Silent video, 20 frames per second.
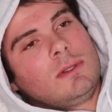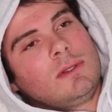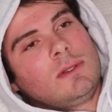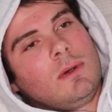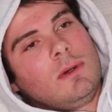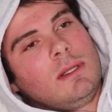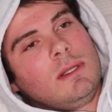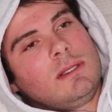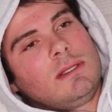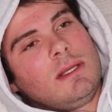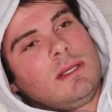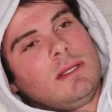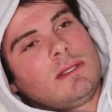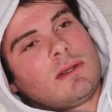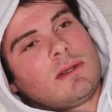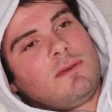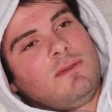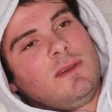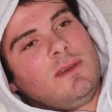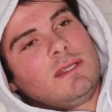toilet seats
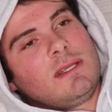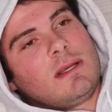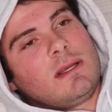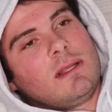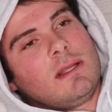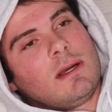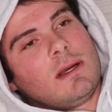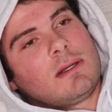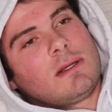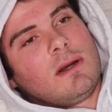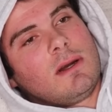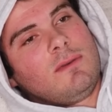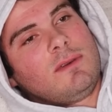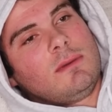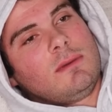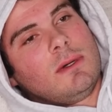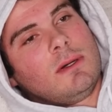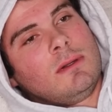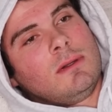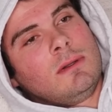are physically
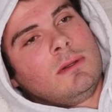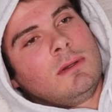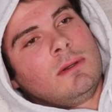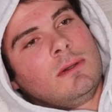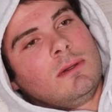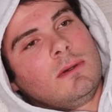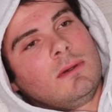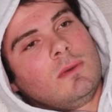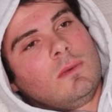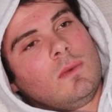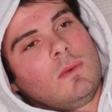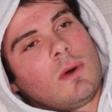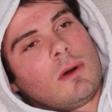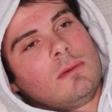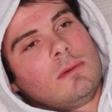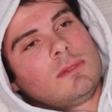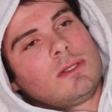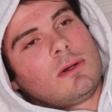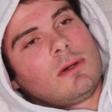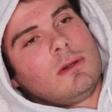uncomfortable.
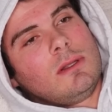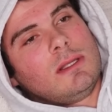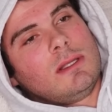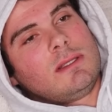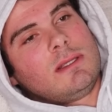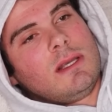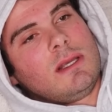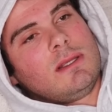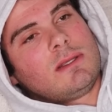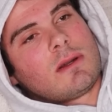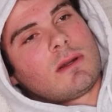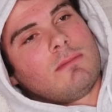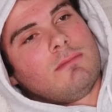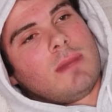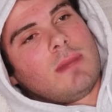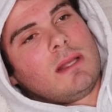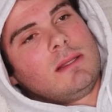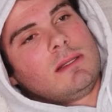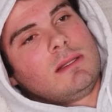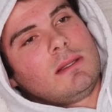Warm toilet seats are
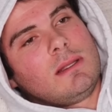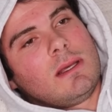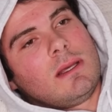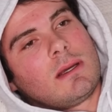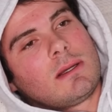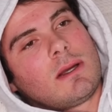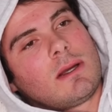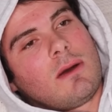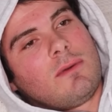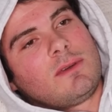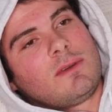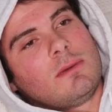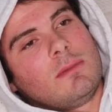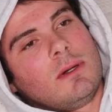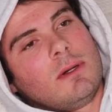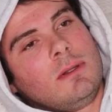mentally uncomfortable.